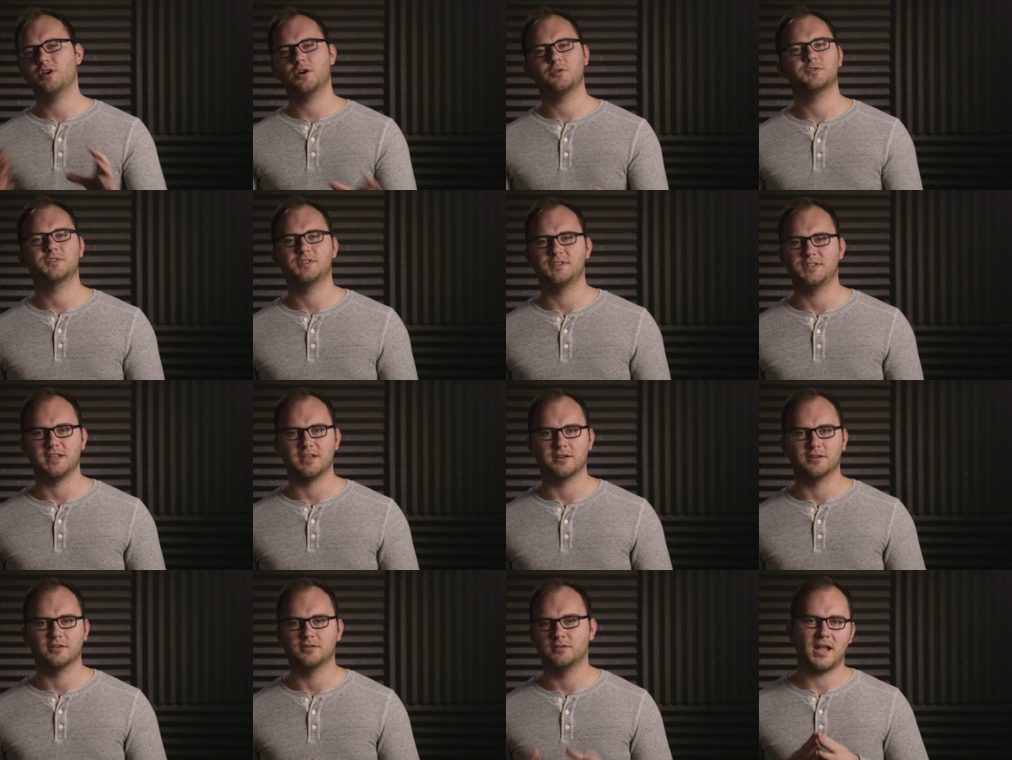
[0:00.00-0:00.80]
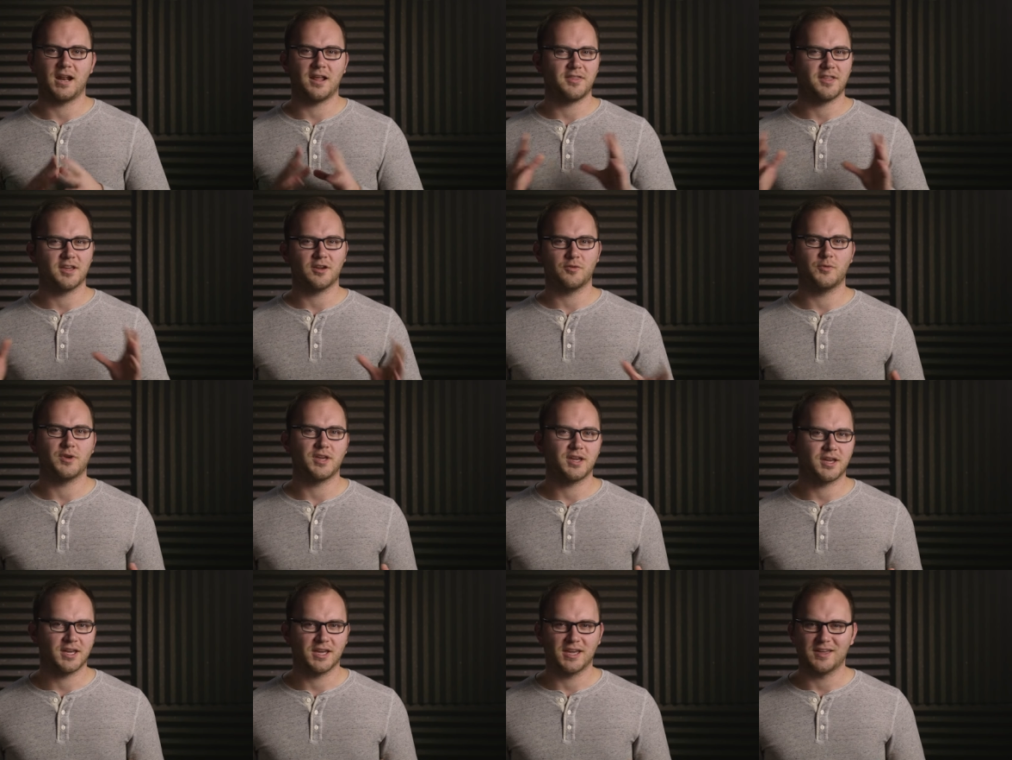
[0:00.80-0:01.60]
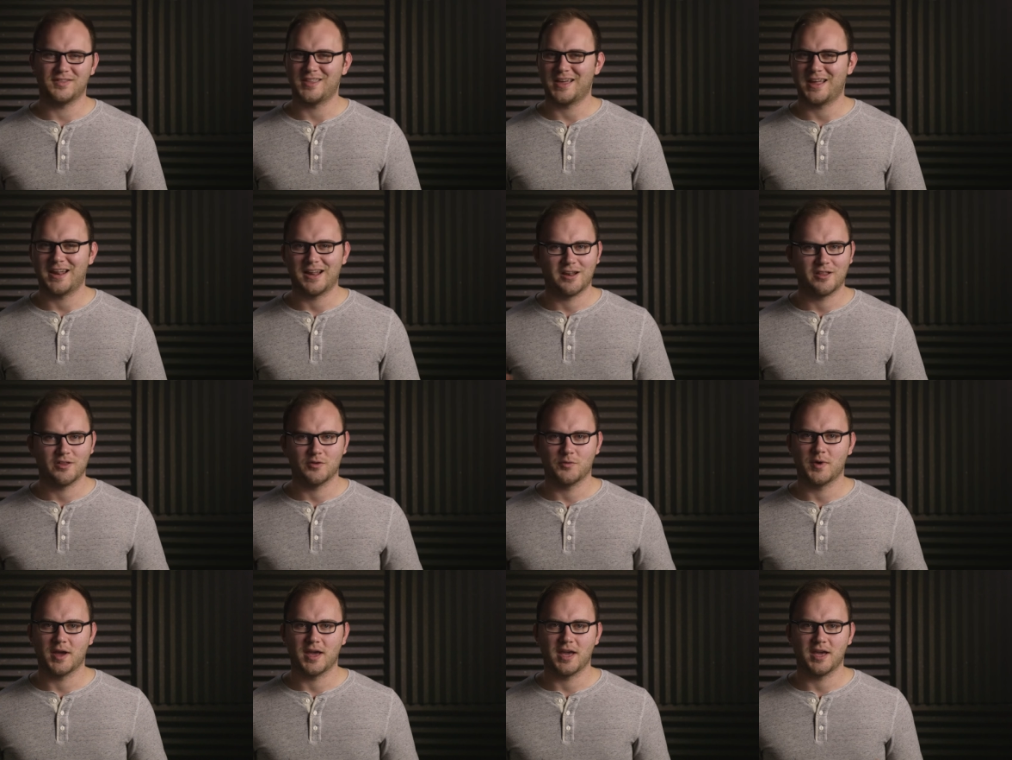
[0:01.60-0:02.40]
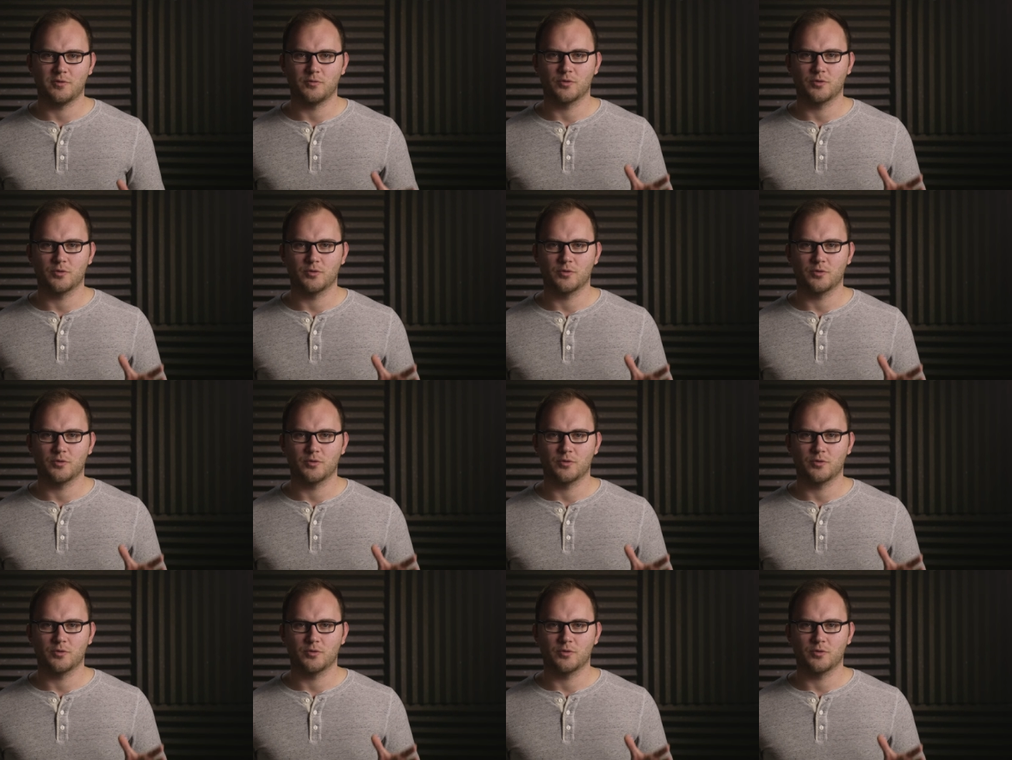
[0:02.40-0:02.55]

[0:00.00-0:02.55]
don't steal. And I think we can get that out of the way.